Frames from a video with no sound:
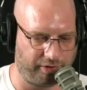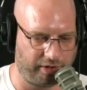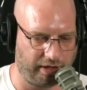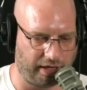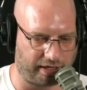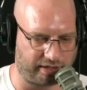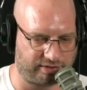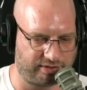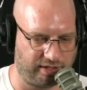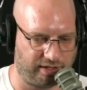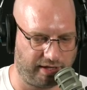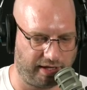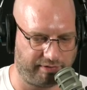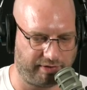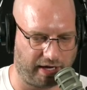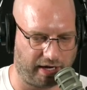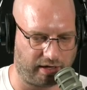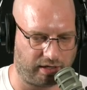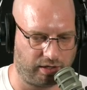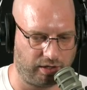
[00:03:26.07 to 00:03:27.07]
Like I said, they've
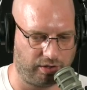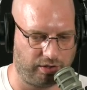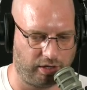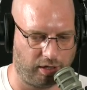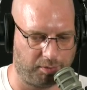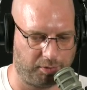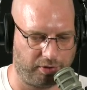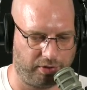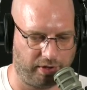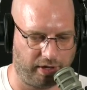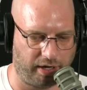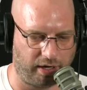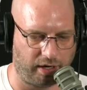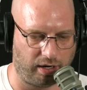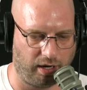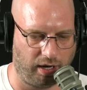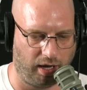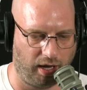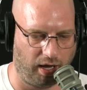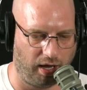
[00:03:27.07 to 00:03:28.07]
got a good number
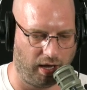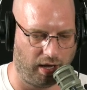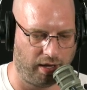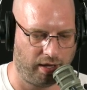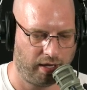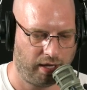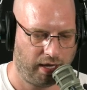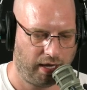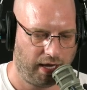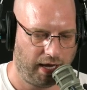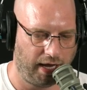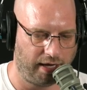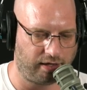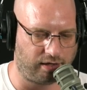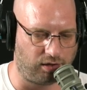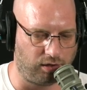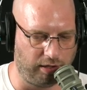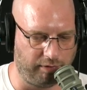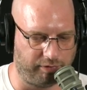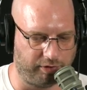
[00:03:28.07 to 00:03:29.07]
there. Uh, and
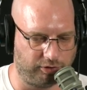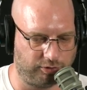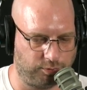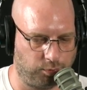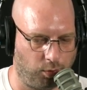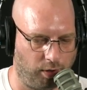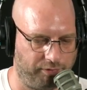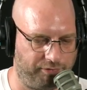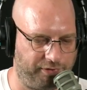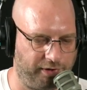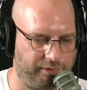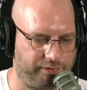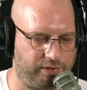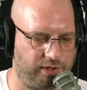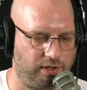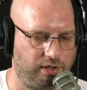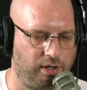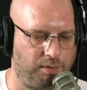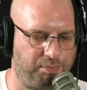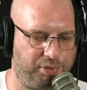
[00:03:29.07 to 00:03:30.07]
Cleveland's
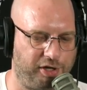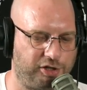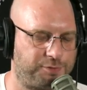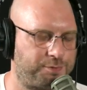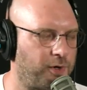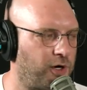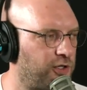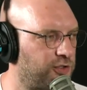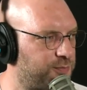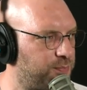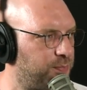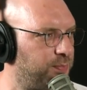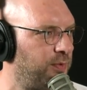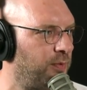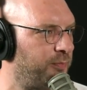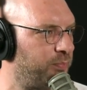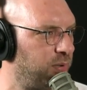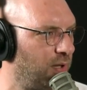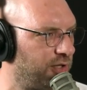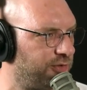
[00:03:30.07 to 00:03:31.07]
150 and Pittsburgh's
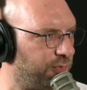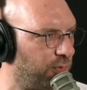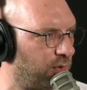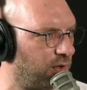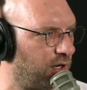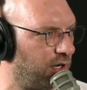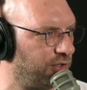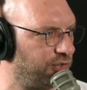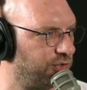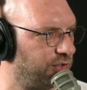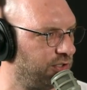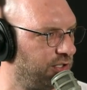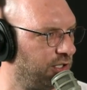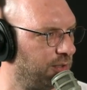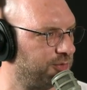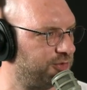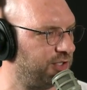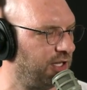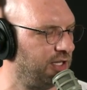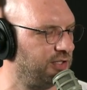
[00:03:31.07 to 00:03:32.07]
plus 400. You know what
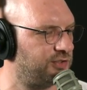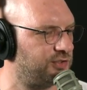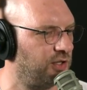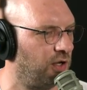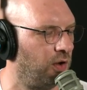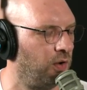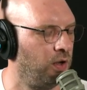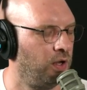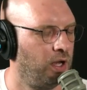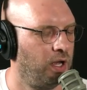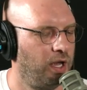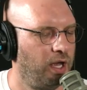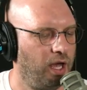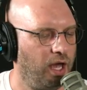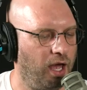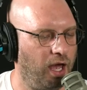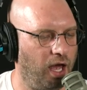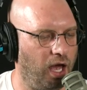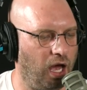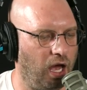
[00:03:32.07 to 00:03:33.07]
I'm saying? So
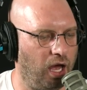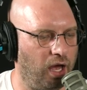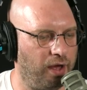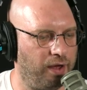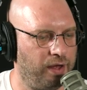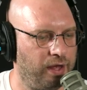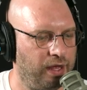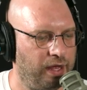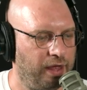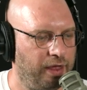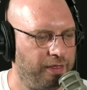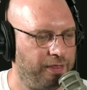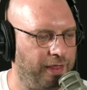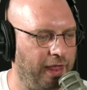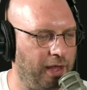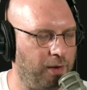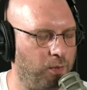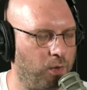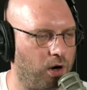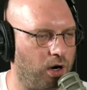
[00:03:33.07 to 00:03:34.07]
uh,
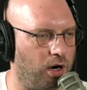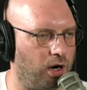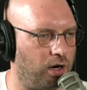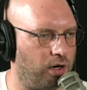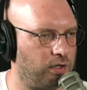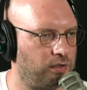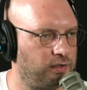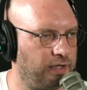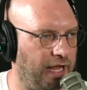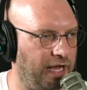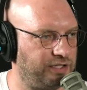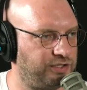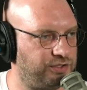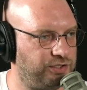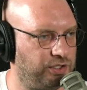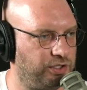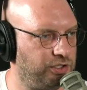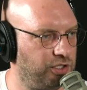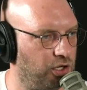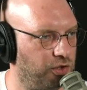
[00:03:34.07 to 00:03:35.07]
they were last
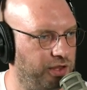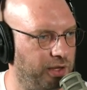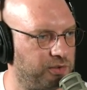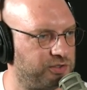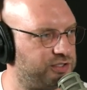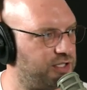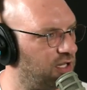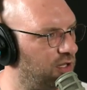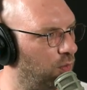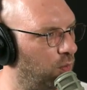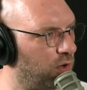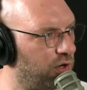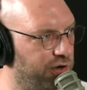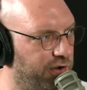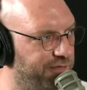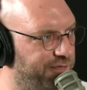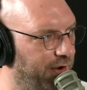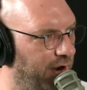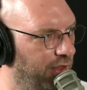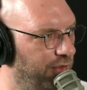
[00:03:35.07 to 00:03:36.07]
year. You know they were setting the world
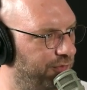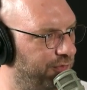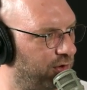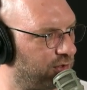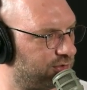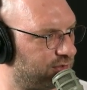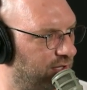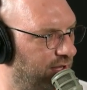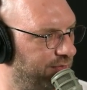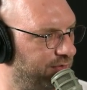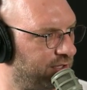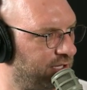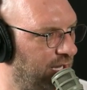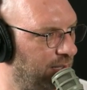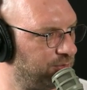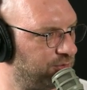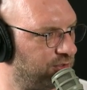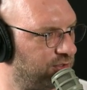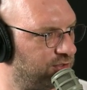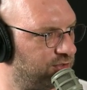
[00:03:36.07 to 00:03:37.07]
on fire the first 11
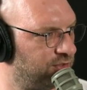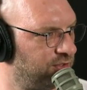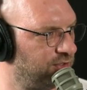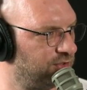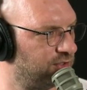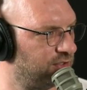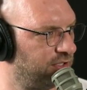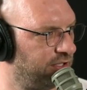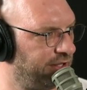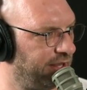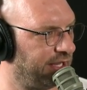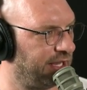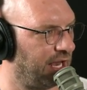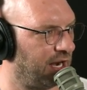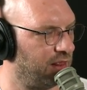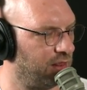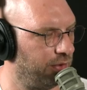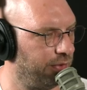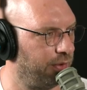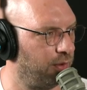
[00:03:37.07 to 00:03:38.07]
games of the season. Yeah, they got
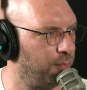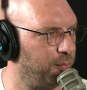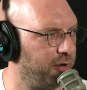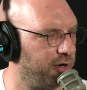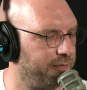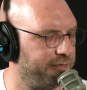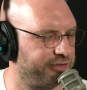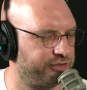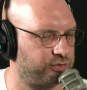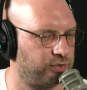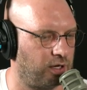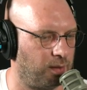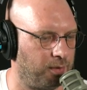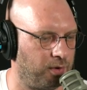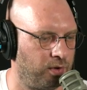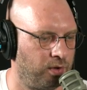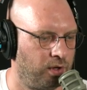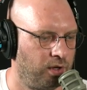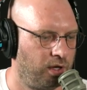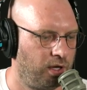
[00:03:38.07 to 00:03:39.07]
in a little bit of a
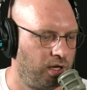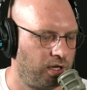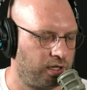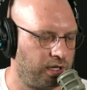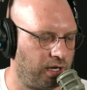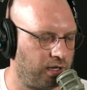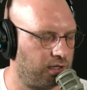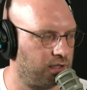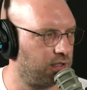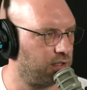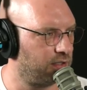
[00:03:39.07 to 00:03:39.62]
trouble. Undefeated.